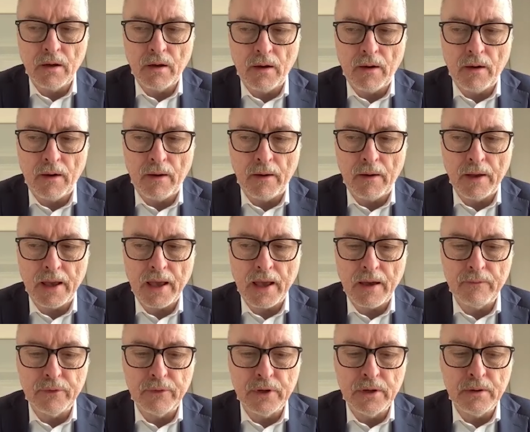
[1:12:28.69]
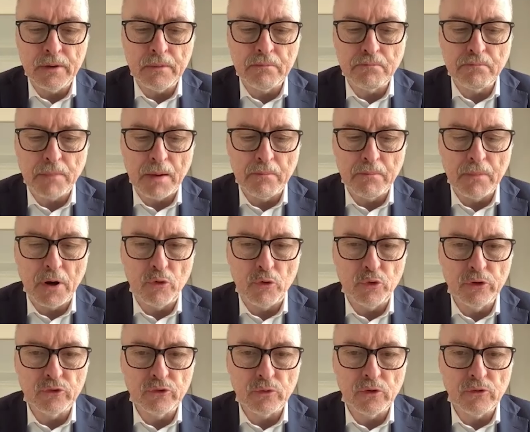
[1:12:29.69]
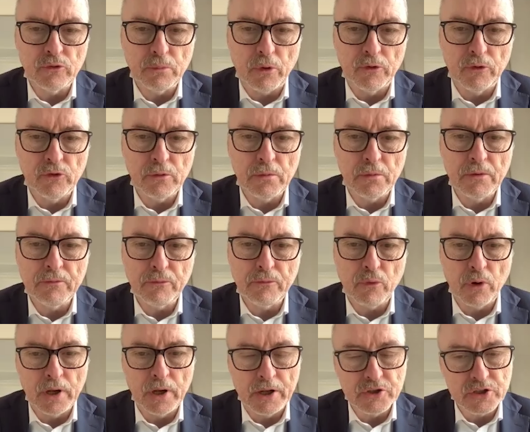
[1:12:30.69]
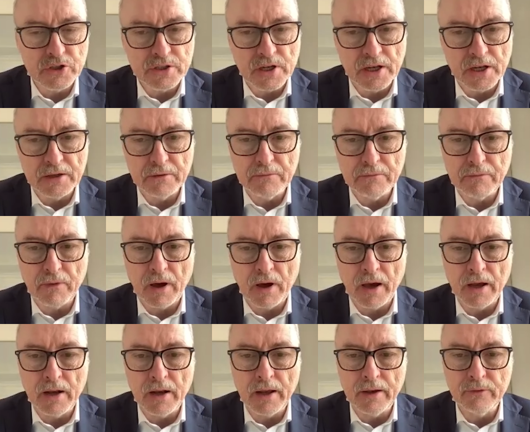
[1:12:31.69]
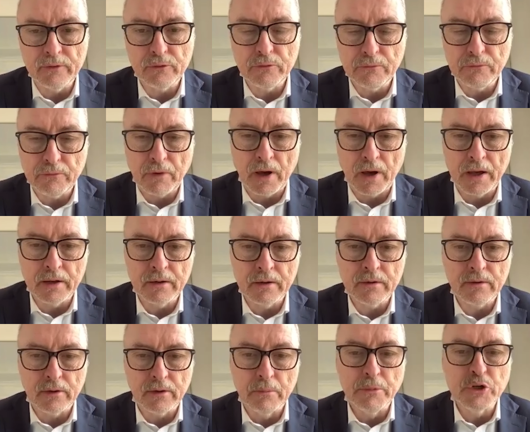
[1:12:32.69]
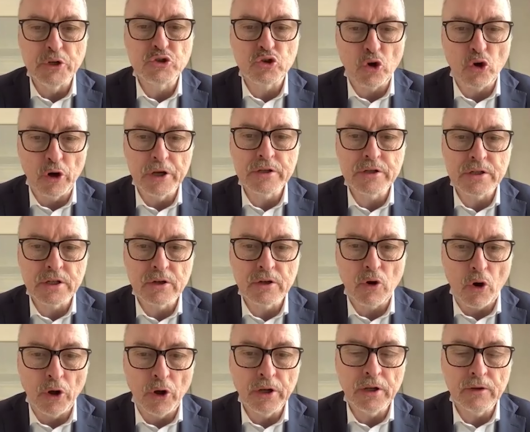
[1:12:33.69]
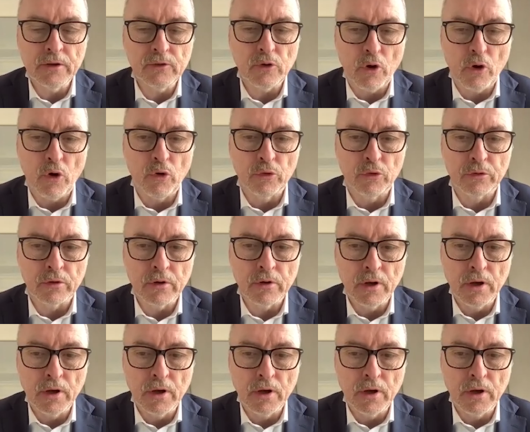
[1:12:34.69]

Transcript: Every member who is responsible for a legislative file has to find the majority on his own